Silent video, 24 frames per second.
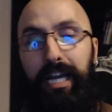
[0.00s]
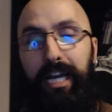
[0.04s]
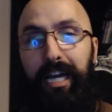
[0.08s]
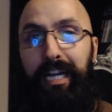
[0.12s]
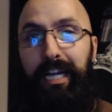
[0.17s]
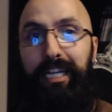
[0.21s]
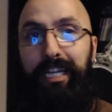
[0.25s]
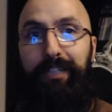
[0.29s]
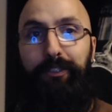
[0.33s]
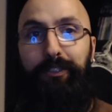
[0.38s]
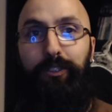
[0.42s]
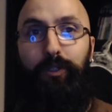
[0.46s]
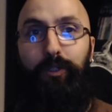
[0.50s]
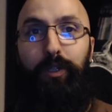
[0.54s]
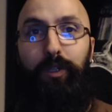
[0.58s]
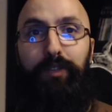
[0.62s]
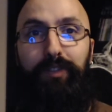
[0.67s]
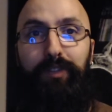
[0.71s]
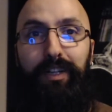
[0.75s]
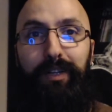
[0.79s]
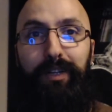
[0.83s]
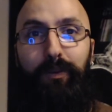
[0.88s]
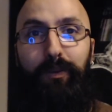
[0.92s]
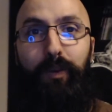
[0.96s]
it was sort
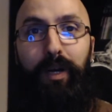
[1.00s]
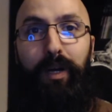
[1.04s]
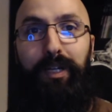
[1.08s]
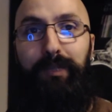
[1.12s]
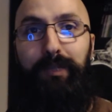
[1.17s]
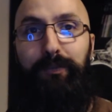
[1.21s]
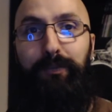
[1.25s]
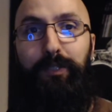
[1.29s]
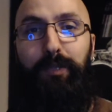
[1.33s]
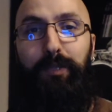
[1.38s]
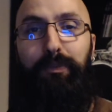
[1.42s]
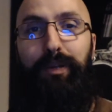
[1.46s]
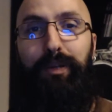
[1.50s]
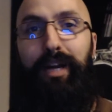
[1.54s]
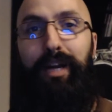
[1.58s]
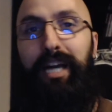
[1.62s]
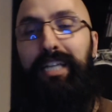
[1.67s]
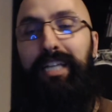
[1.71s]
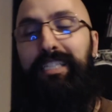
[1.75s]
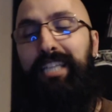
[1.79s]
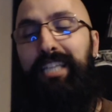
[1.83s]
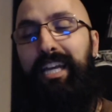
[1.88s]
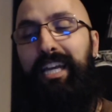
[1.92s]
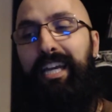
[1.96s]
of a welcome surprise.